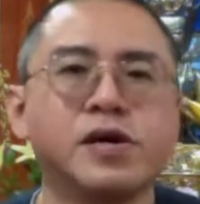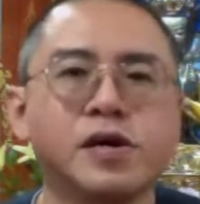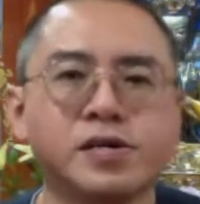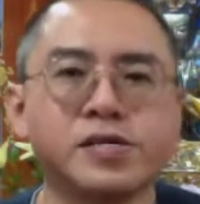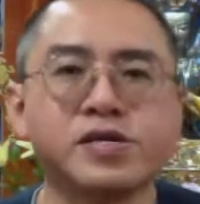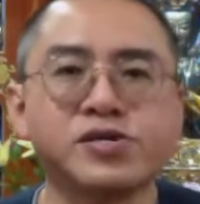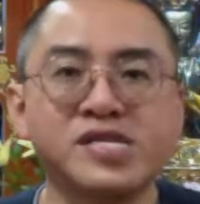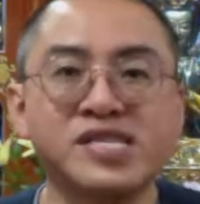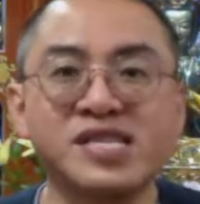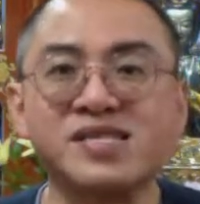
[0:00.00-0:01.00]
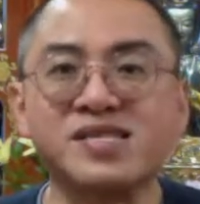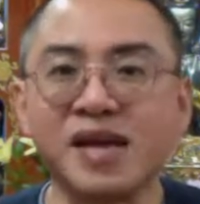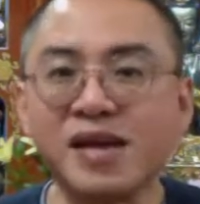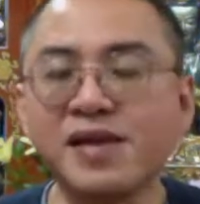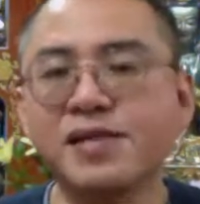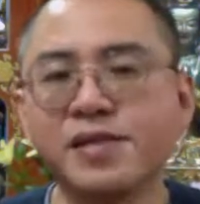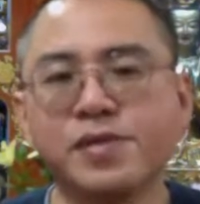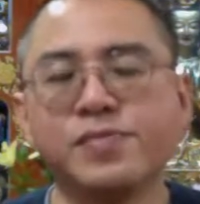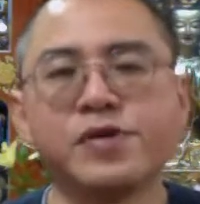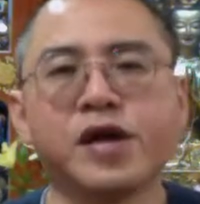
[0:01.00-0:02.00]
such
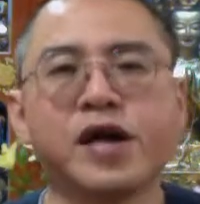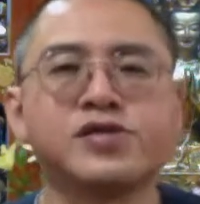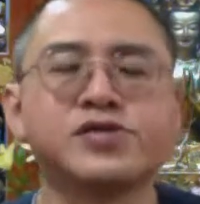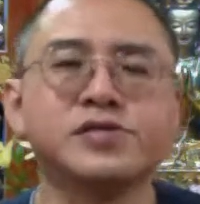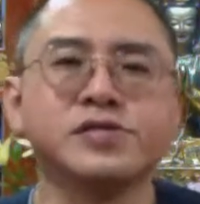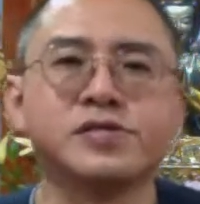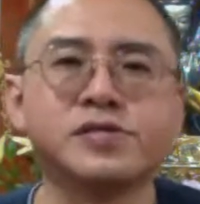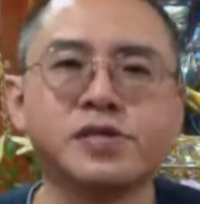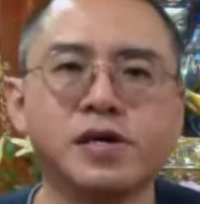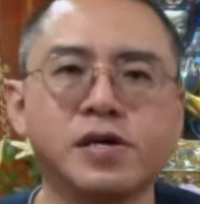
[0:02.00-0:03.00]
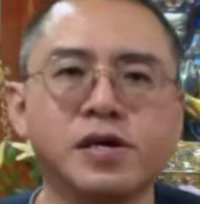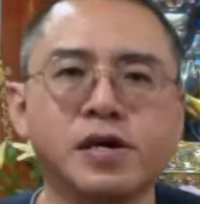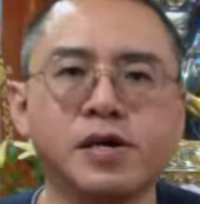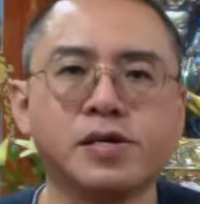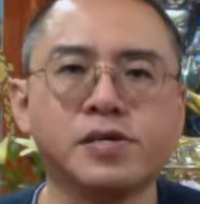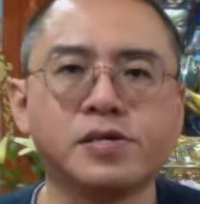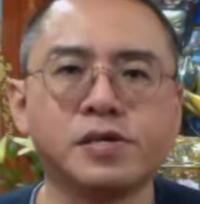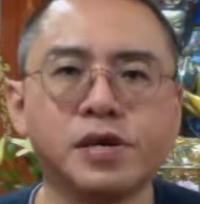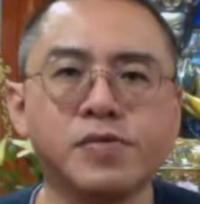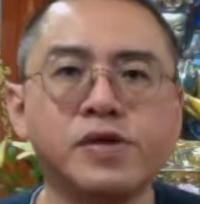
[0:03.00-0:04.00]
sustained reactions
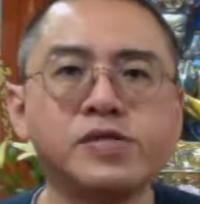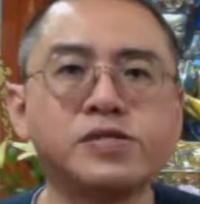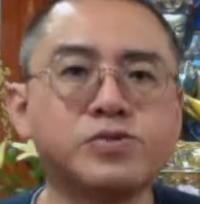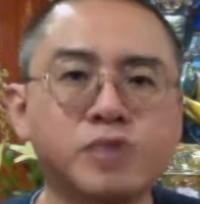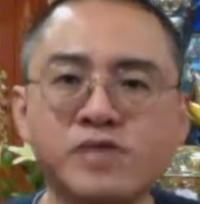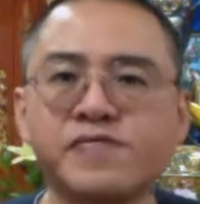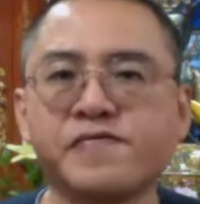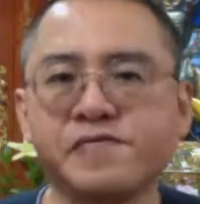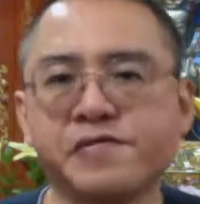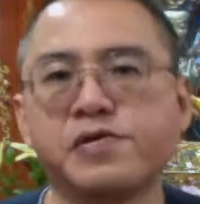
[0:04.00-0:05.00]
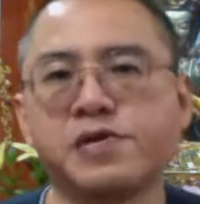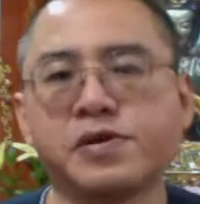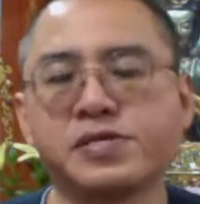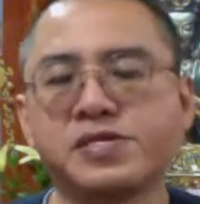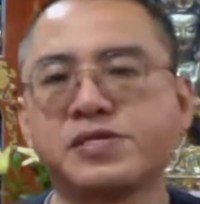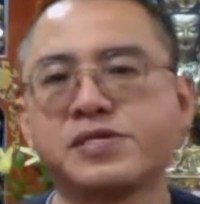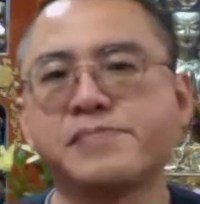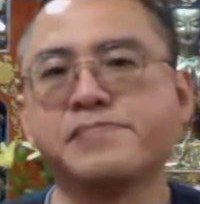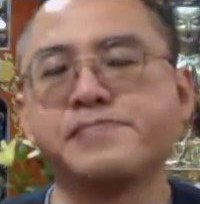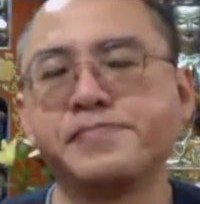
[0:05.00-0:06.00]
is very stressful on our
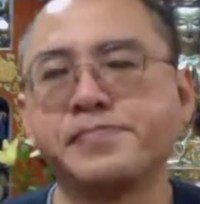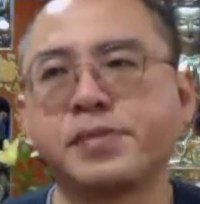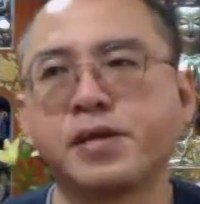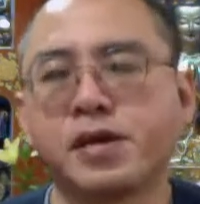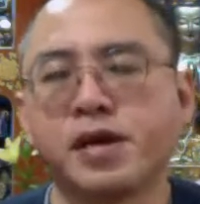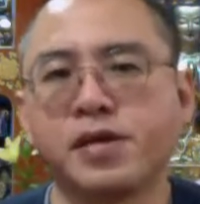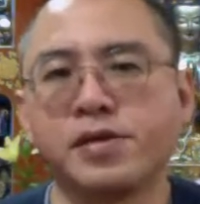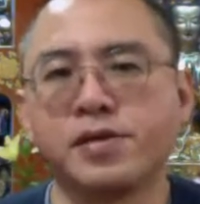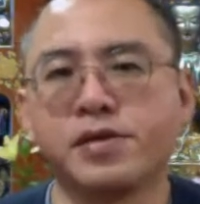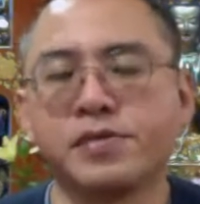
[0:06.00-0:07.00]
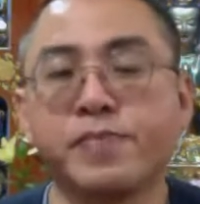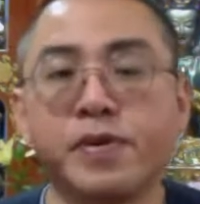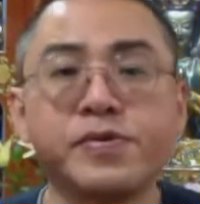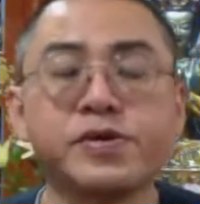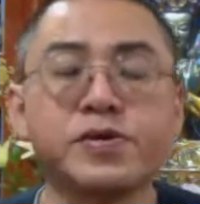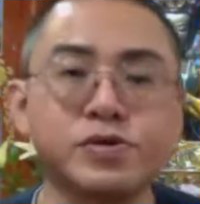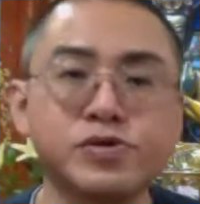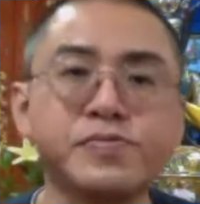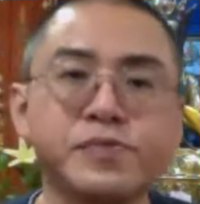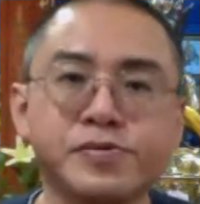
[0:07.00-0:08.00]
system. And it probably
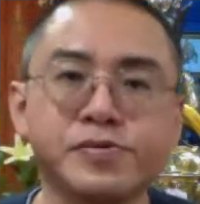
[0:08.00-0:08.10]
contribute